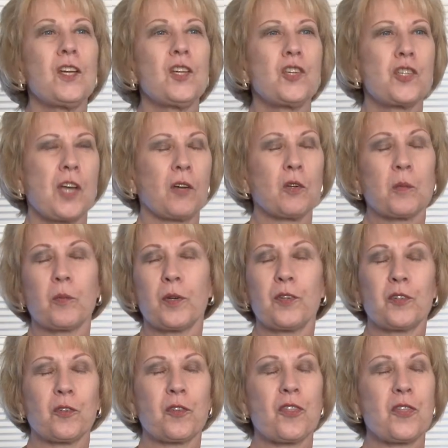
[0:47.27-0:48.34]
Cheryl brings
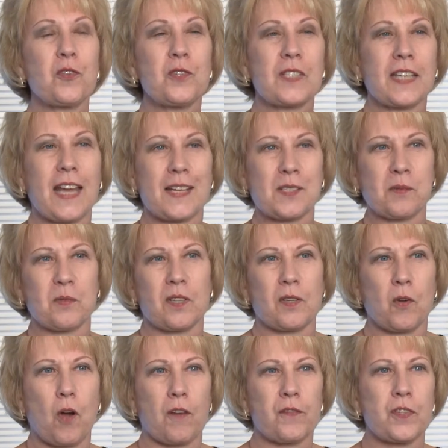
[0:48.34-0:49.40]
her enthusiasm to the
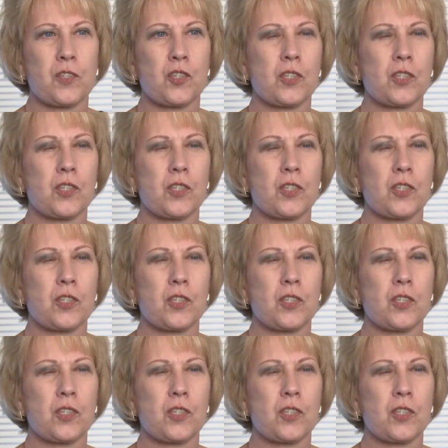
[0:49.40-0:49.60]
office.